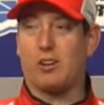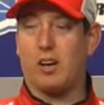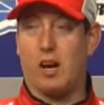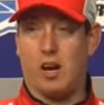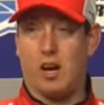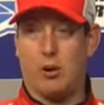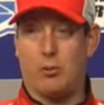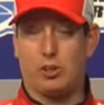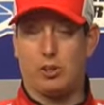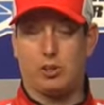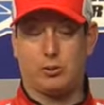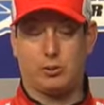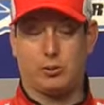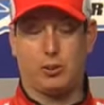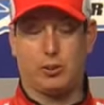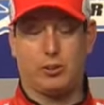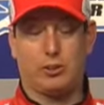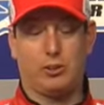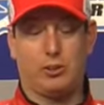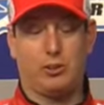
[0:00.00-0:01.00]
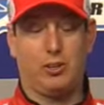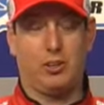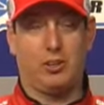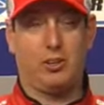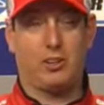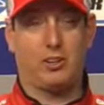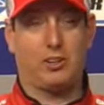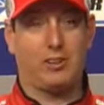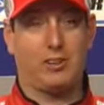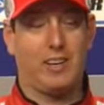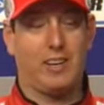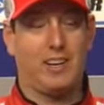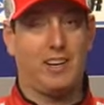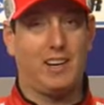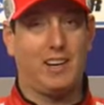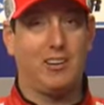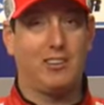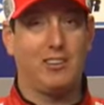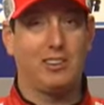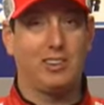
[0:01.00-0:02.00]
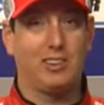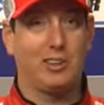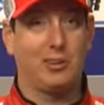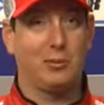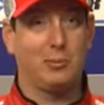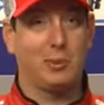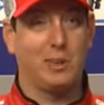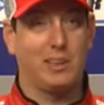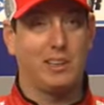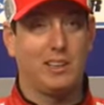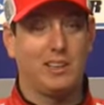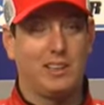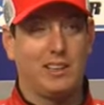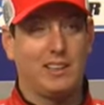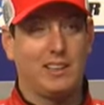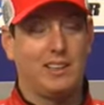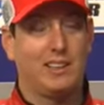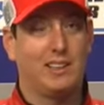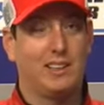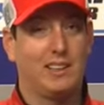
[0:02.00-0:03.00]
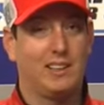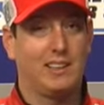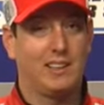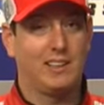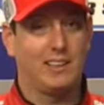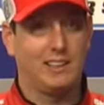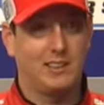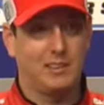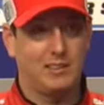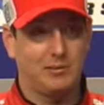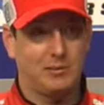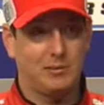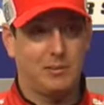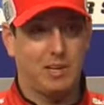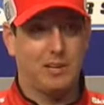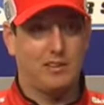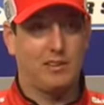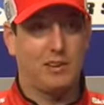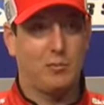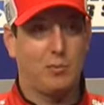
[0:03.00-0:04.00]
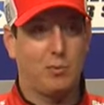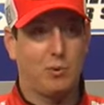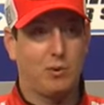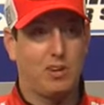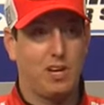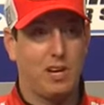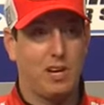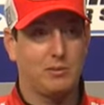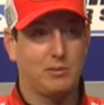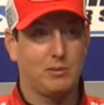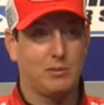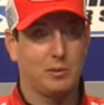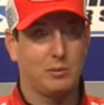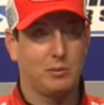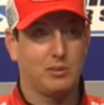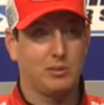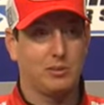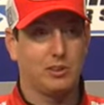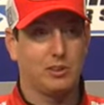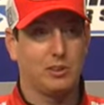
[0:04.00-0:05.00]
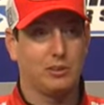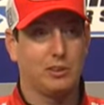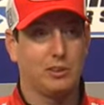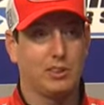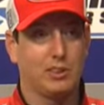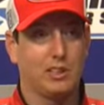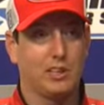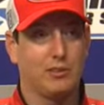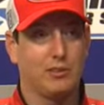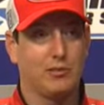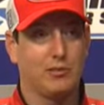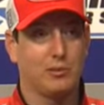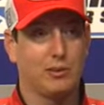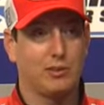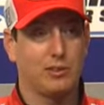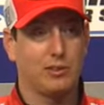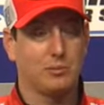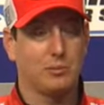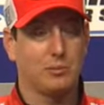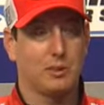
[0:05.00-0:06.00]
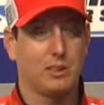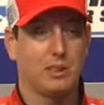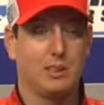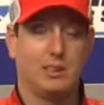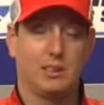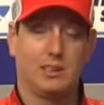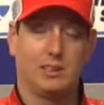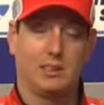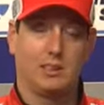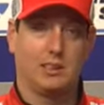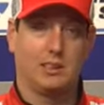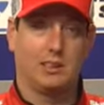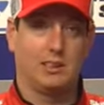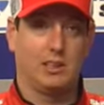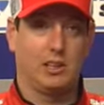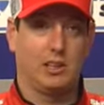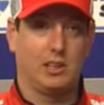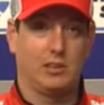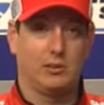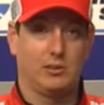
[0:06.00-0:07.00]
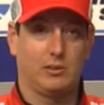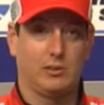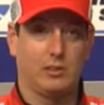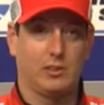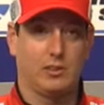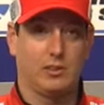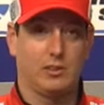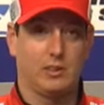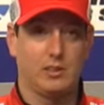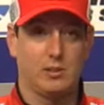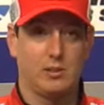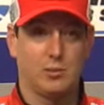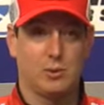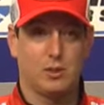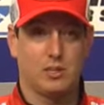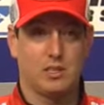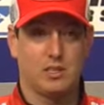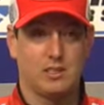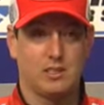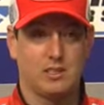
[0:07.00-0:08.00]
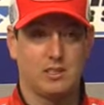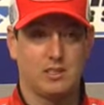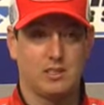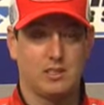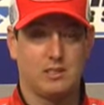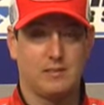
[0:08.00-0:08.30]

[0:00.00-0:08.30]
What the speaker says: I wish it would go a little longer right now, you know, but about 10 more laps would have been really, really nice for us, but, you know, it is what it is.